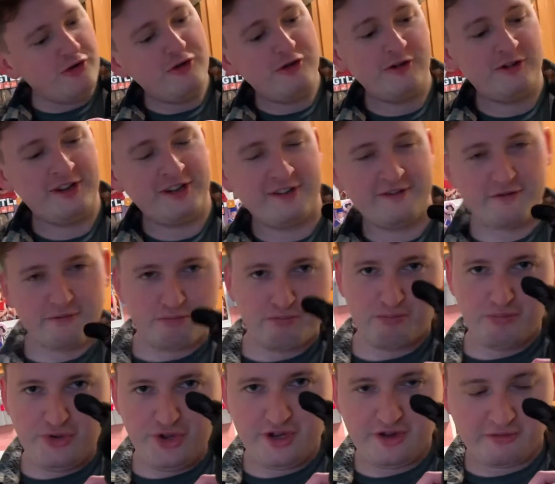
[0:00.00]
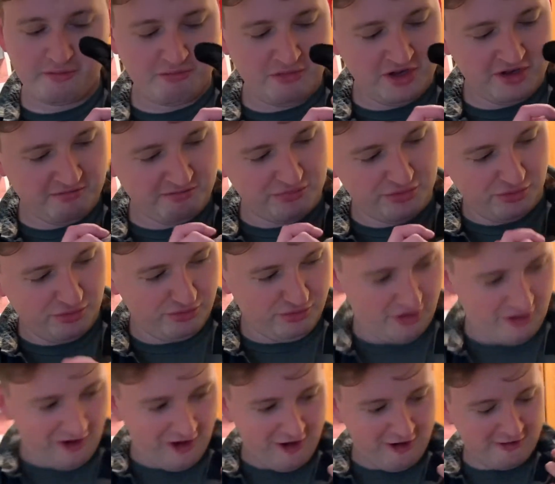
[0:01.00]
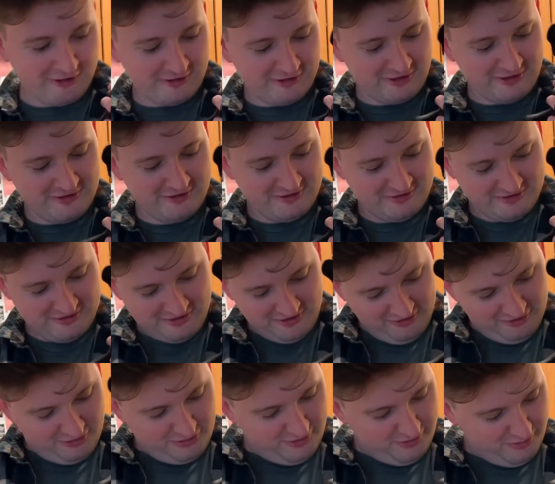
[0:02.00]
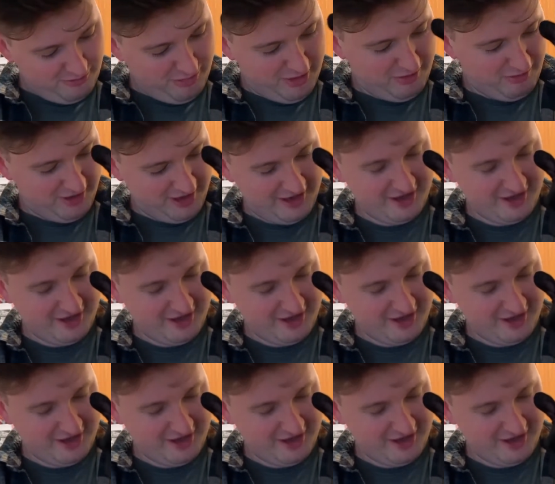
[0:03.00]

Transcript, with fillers: He's a big mean bulldog. Look at his belly.